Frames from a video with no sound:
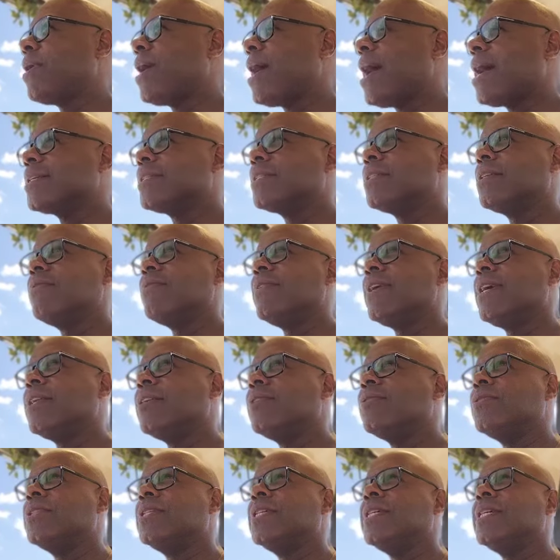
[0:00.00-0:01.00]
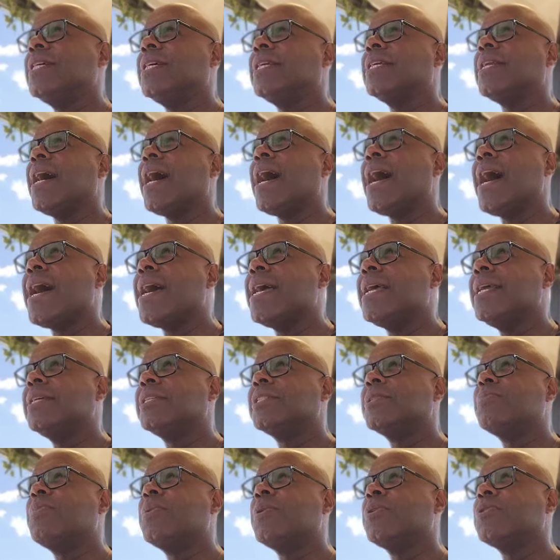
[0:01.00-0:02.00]
positive energy and high
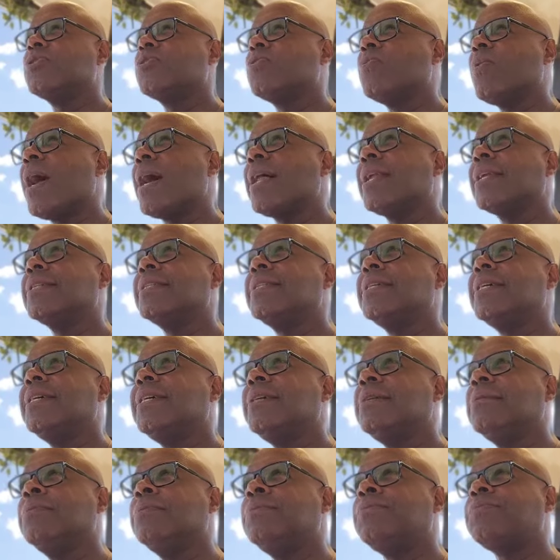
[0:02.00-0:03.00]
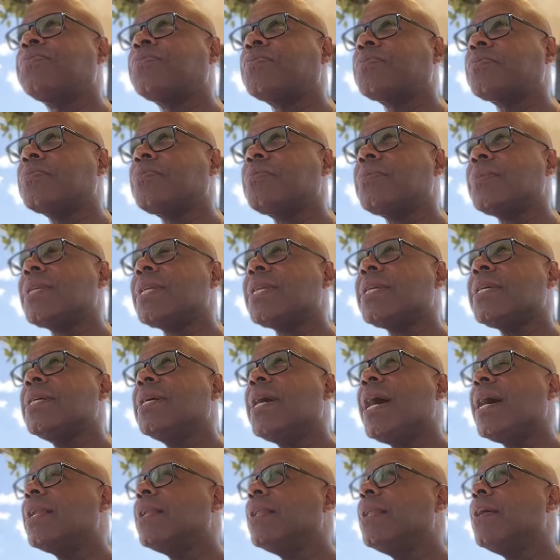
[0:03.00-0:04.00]
spirituality.
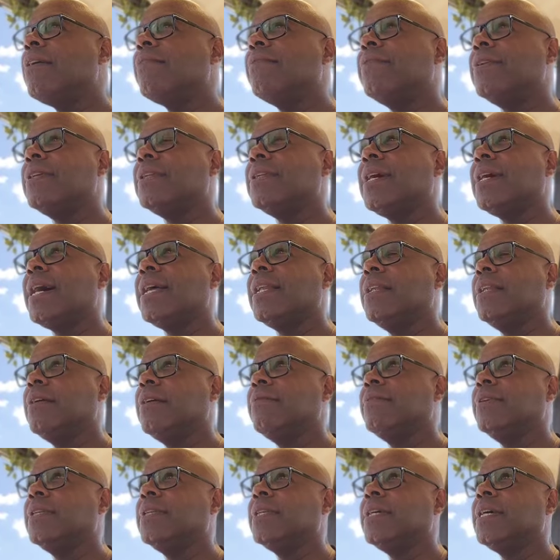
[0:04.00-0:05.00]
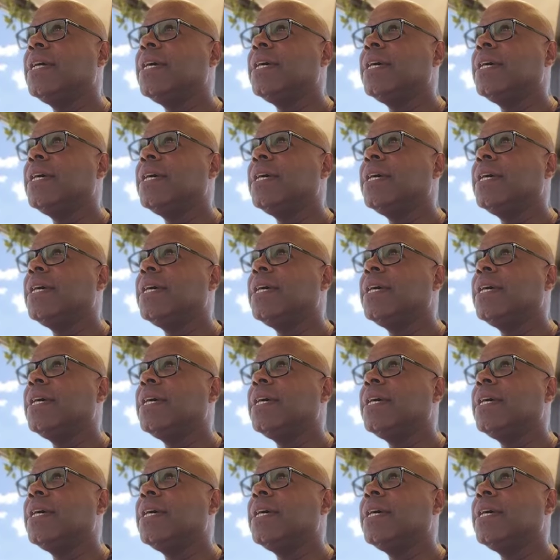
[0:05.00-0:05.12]
I love it.